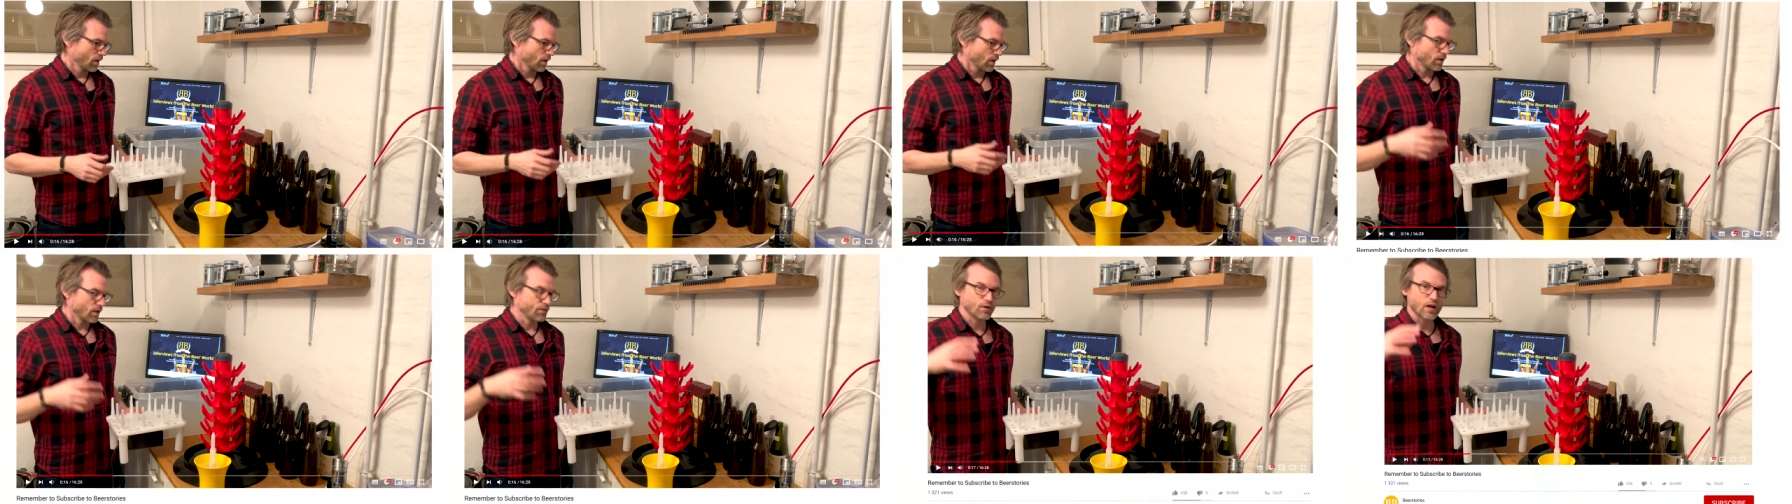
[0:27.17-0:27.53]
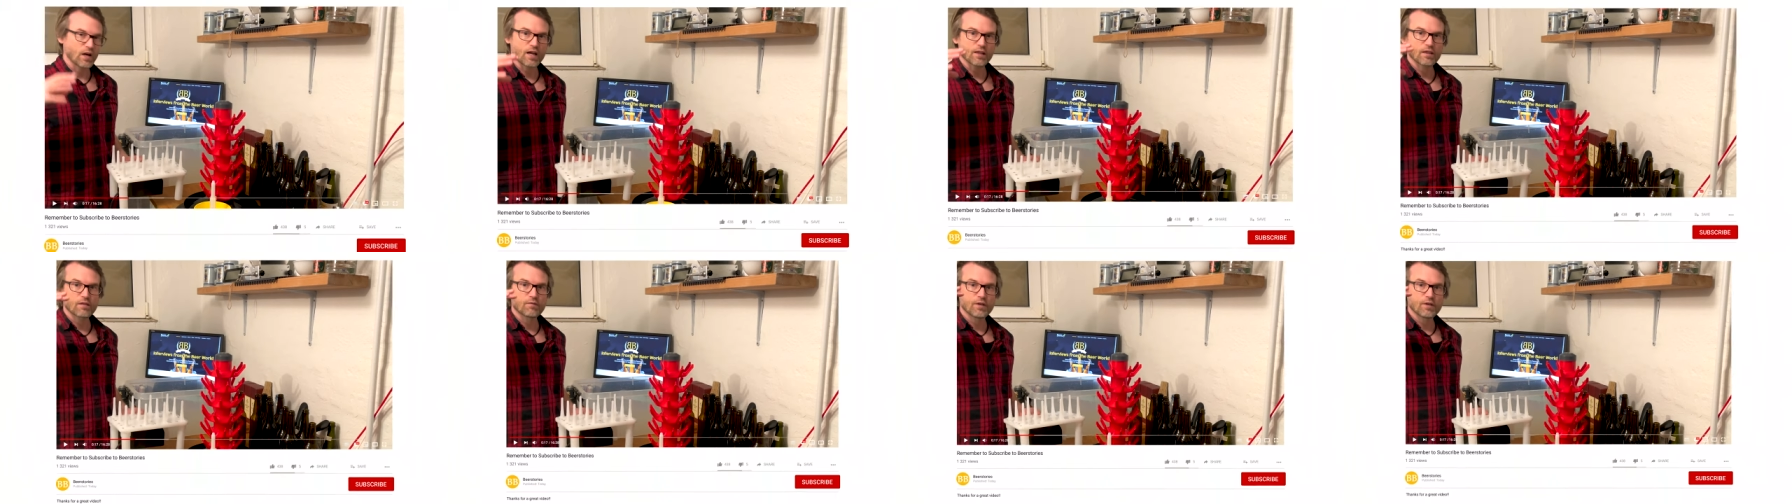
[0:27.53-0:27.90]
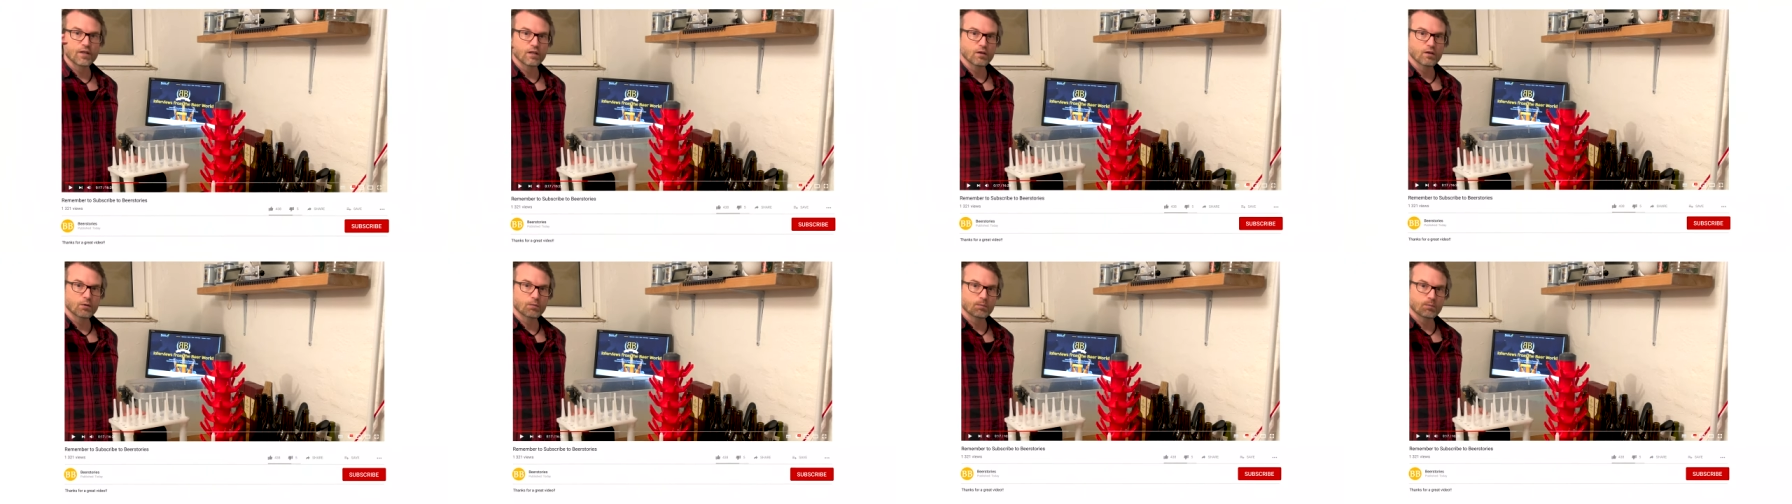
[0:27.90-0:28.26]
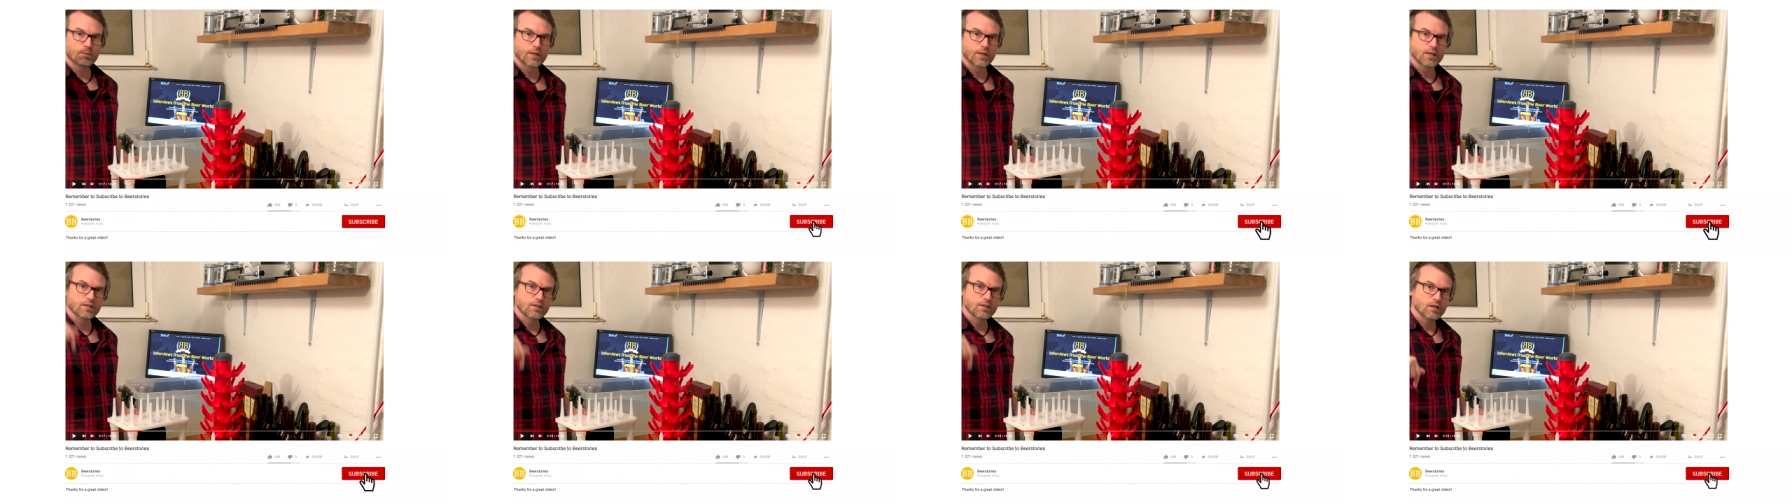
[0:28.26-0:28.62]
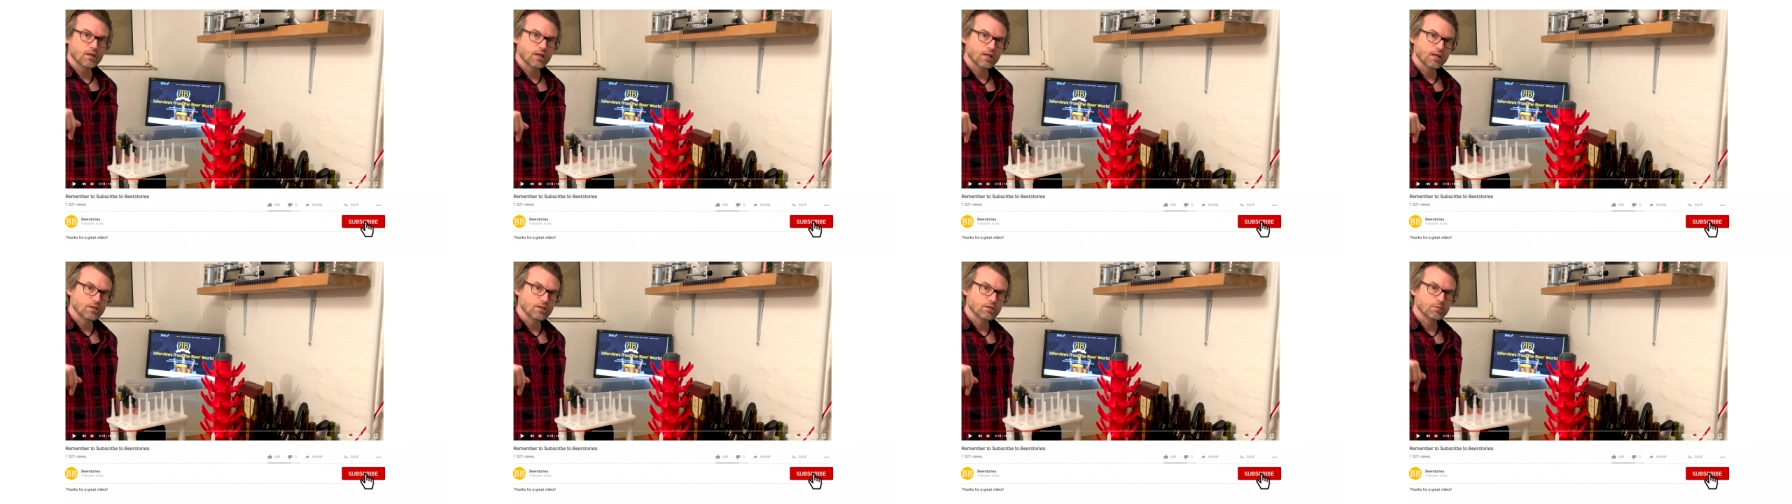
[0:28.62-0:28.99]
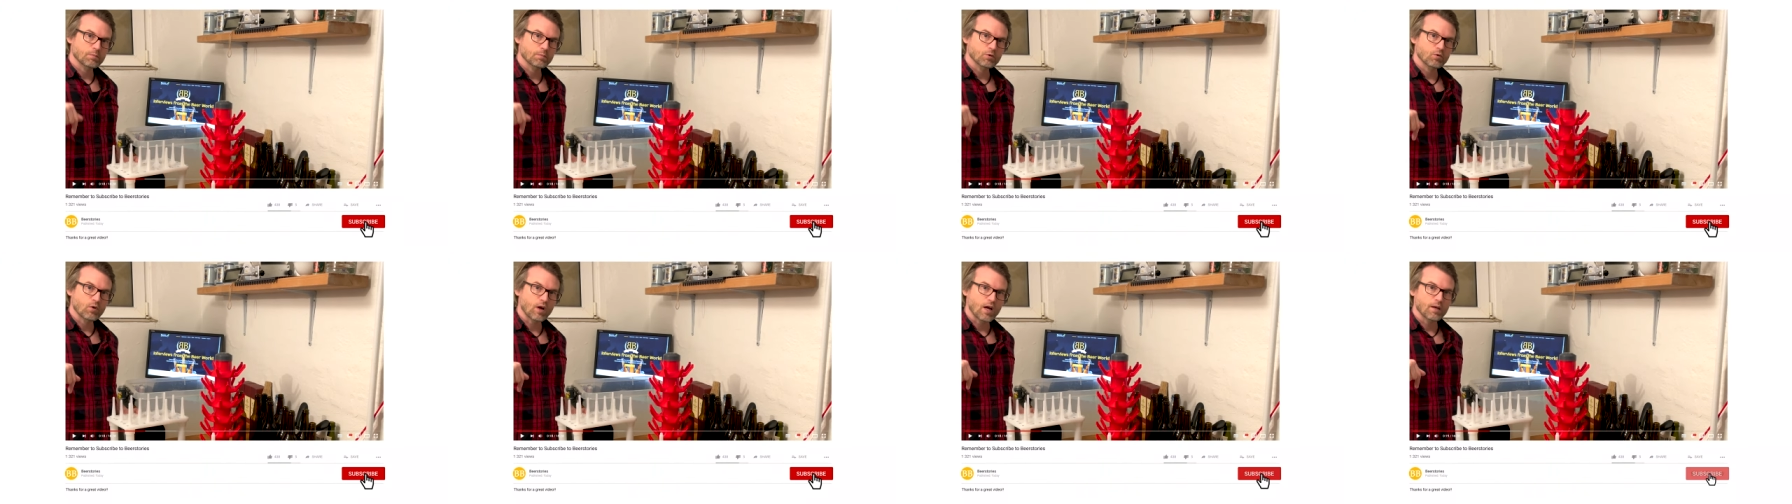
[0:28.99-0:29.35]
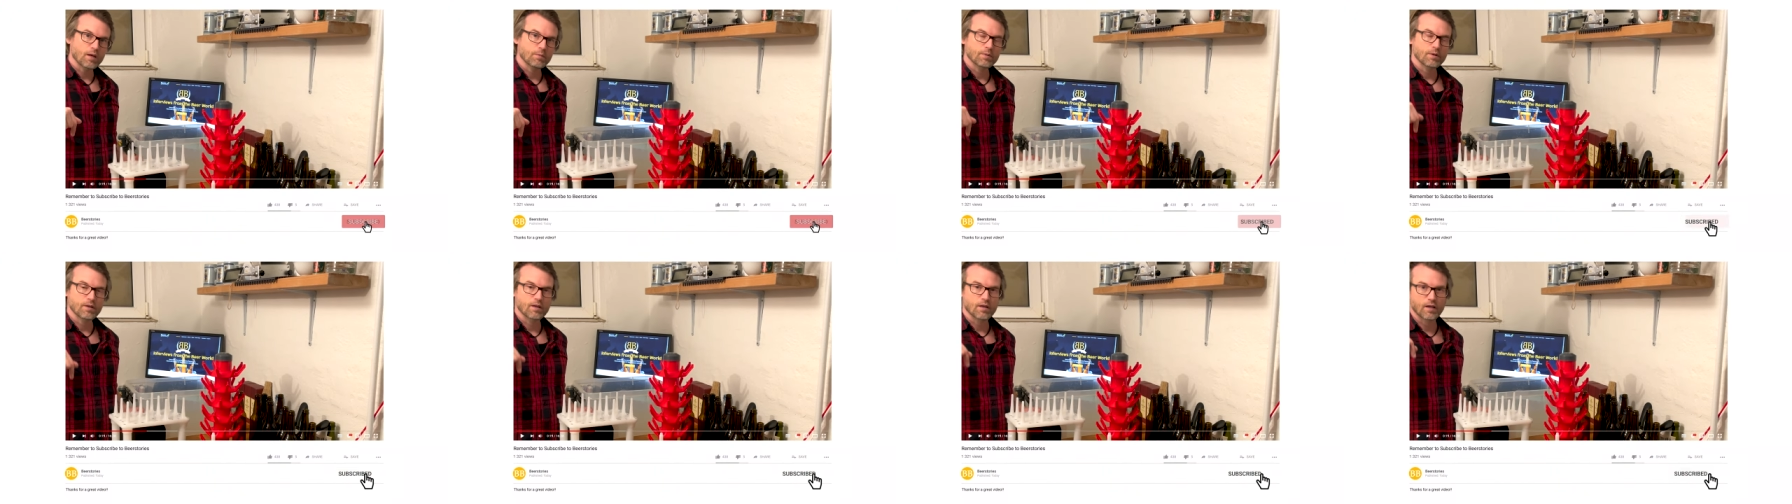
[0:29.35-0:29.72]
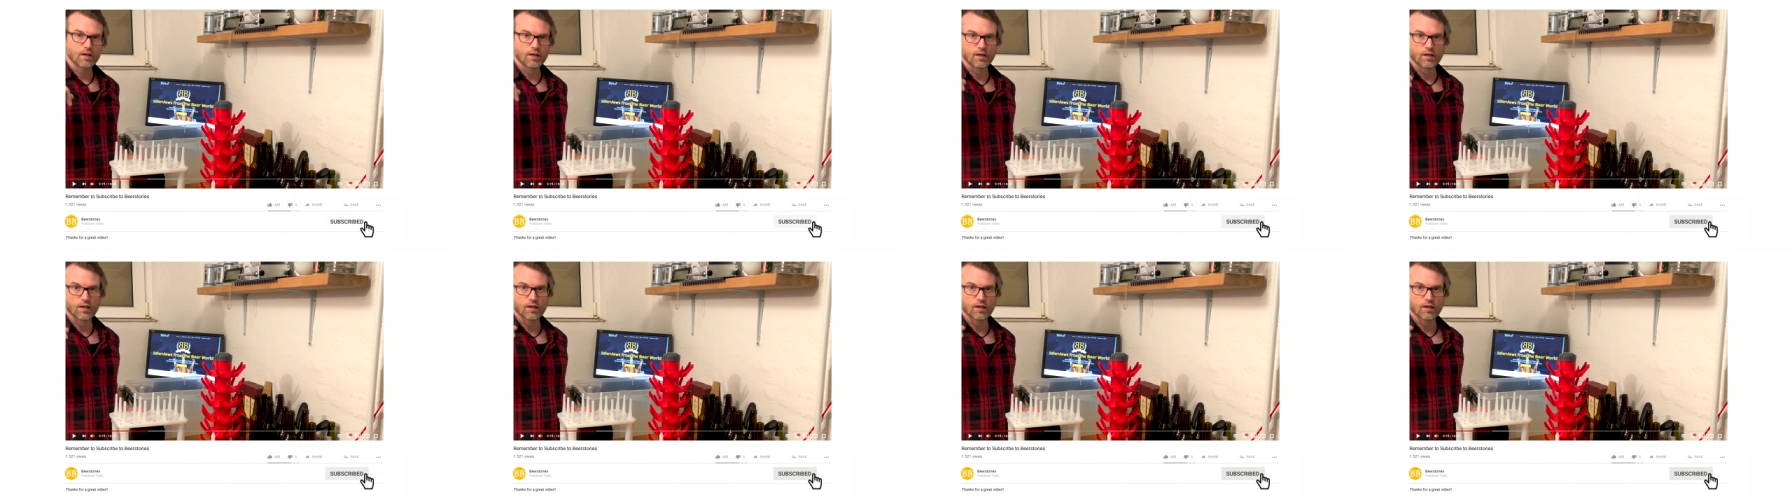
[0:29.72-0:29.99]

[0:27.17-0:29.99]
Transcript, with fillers: If you like the video, please click subscribe uh,